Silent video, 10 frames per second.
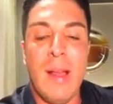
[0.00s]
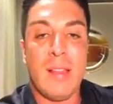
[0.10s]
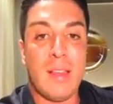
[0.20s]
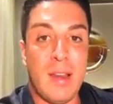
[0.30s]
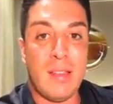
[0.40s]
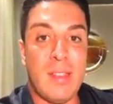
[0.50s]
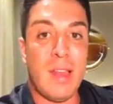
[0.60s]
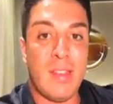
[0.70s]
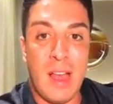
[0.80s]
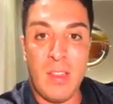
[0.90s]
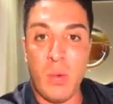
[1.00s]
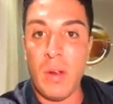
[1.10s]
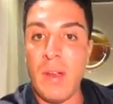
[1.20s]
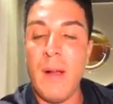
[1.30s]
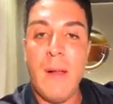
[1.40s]
It's going to, that's where
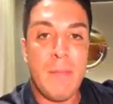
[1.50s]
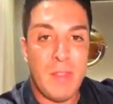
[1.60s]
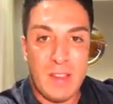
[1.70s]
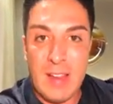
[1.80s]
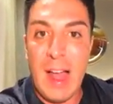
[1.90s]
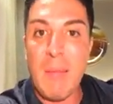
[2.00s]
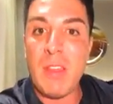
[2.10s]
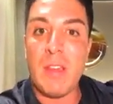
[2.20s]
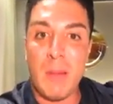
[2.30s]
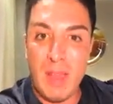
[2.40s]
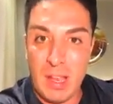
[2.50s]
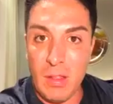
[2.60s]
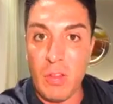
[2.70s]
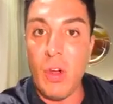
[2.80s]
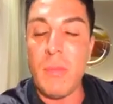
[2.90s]
the, the time is going to be
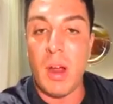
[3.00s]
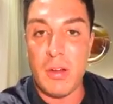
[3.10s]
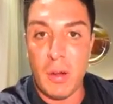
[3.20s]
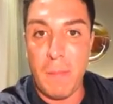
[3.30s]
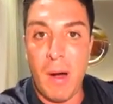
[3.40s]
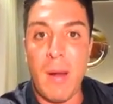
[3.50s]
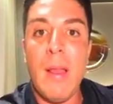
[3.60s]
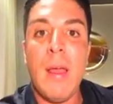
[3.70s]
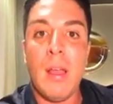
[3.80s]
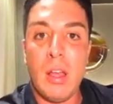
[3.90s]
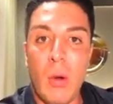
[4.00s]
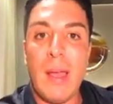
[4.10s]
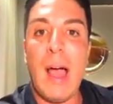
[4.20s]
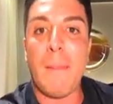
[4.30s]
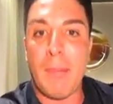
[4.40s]
consumed on your part going
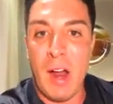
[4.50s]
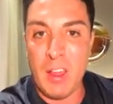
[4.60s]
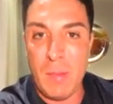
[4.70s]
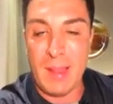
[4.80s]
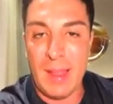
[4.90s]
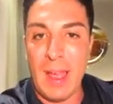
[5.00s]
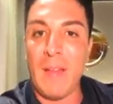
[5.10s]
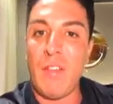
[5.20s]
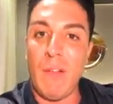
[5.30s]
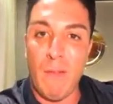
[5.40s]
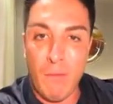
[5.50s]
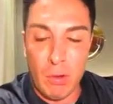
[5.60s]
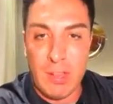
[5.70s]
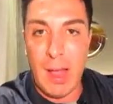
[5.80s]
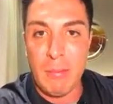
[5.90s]
out and prospecting. And if you have a full
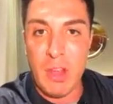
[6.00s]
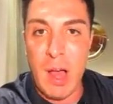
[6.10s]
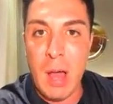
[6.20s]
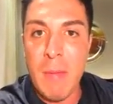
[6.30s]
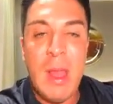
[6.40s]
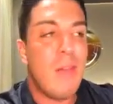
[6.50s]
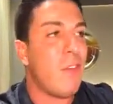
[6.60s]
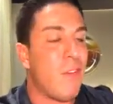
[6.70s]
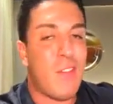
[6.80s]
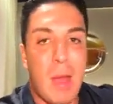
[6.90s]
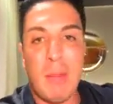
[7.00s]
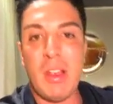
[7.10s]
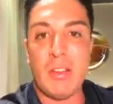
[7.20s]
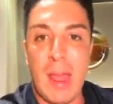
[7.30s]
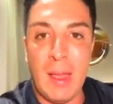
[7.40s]
time job, if you have a family
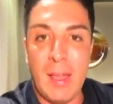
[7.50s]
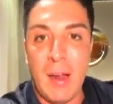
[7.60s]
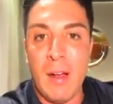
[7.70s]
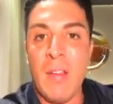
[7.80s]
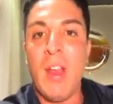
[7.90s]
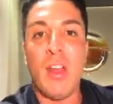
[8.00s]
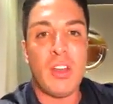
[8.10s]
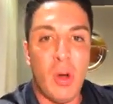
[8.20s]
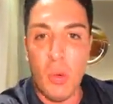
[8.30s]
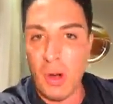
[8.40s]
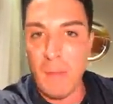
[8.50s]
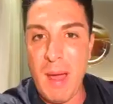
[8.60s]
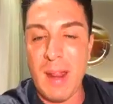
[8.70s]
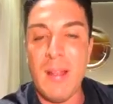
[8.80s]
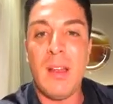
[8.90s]
you're taking care of, don't worry
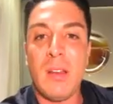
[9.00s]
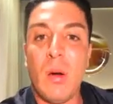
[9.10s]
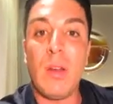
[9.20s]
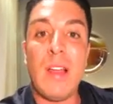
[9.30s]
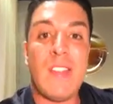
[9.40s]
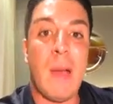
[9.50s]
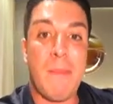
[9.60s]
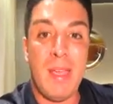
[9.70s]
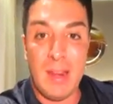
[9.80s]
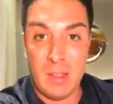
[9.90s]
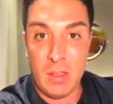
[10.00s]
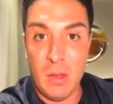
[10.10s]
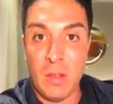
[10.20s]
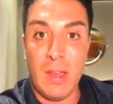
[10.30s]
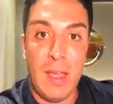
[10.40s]
about it. Don't let that be an
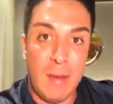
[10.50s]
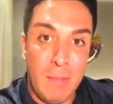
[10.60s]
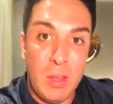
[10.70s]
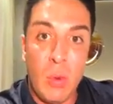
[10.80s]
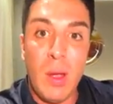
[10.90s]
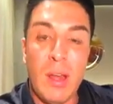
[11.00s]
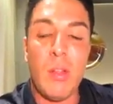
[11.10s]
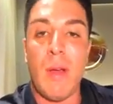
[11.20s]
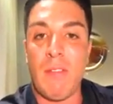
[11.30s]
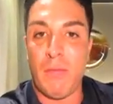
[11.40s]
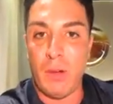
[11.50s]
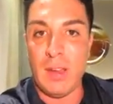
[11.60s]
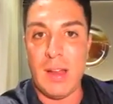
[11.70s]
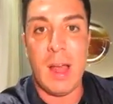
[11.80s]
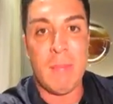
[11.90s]
excuse. In between, you have the free
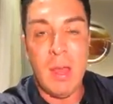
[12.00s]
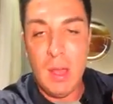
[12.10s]
time.